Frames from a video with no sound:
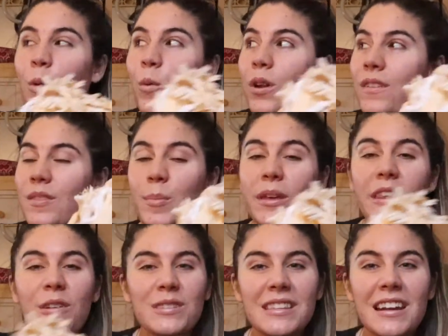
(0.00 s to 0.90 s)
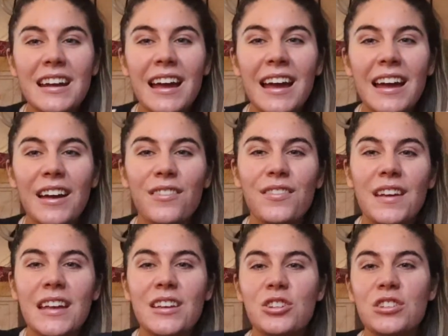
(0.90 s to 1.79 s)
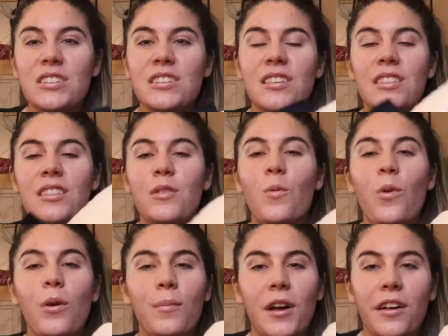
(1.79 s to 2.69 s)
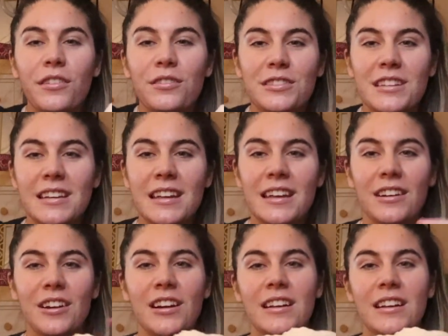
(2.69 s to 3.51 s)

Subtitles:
one of the pillows that I have and just the warm colors in here.